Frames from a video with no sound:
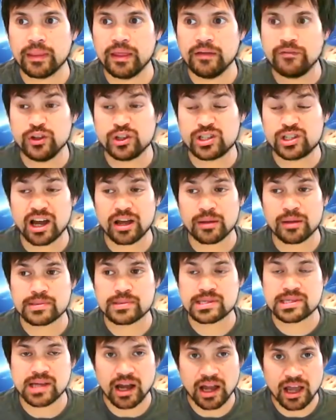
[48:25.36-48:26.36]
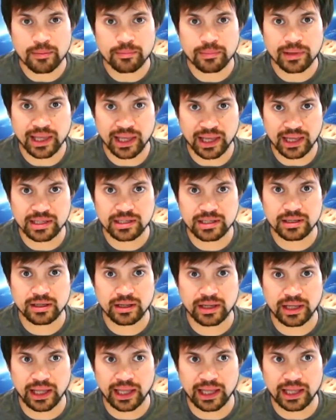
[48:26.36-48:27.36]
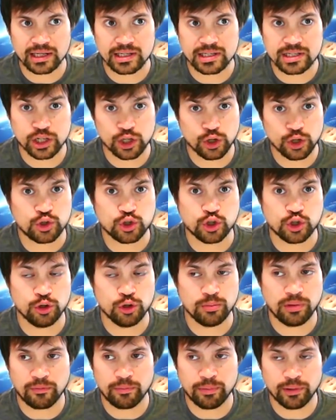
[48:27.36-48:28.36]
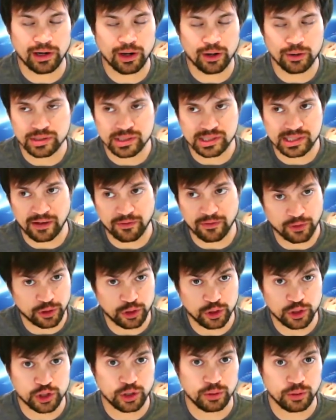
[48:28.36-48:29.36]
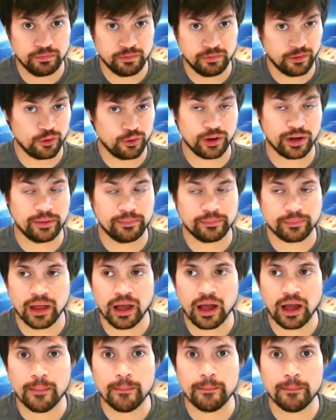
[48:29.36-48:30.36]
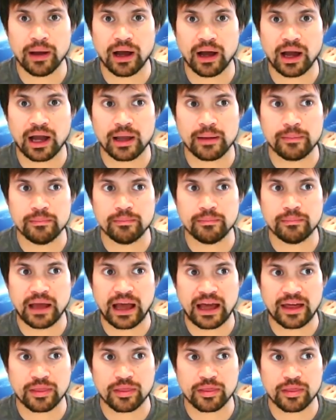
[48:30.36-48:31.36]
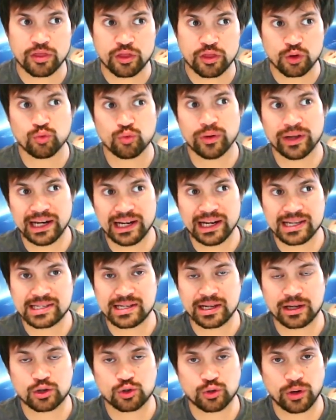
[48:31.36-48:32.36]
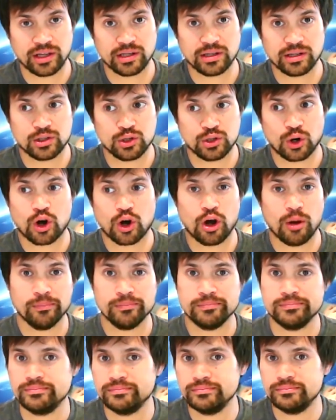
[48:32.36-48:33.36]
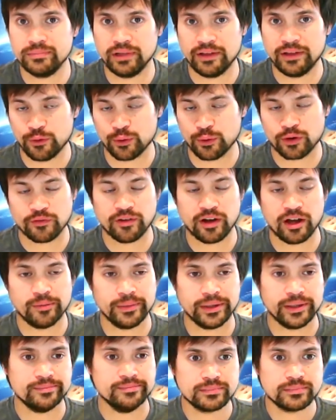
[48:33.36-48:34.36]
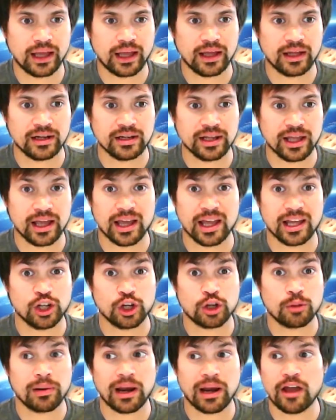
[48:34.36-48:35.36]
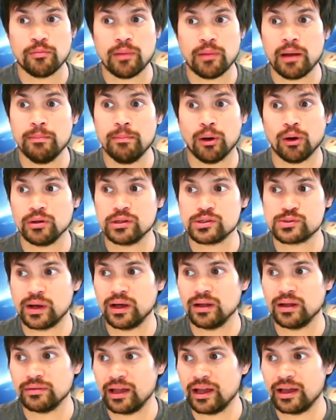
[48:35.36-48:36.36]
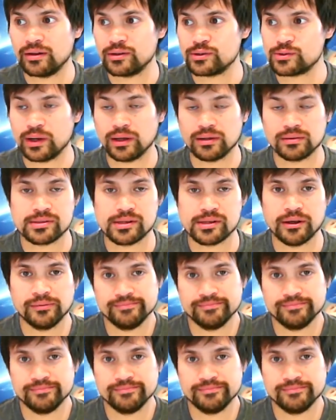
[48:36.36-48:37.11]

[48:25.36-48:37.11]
If you type Siam Kidd into YouTube, I put loads of stuff on YouTube for free. Um, but I'm at therealistictrader.com if you want to find me. And, awesome. Yeah, and you can go my bot as well there as well. So